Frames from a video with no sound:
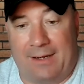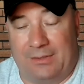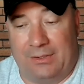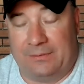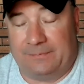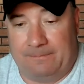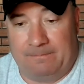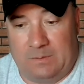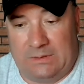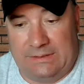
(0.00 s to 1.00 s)
don't know
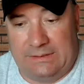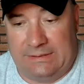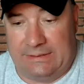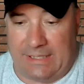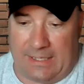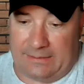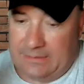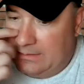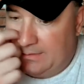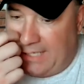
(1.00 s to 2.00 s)
that
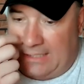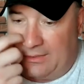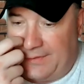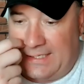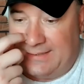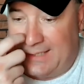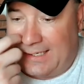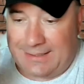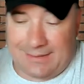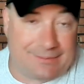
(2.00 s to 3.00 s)
Tyler Van
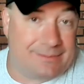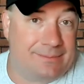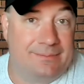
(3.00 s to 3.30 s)
Dyke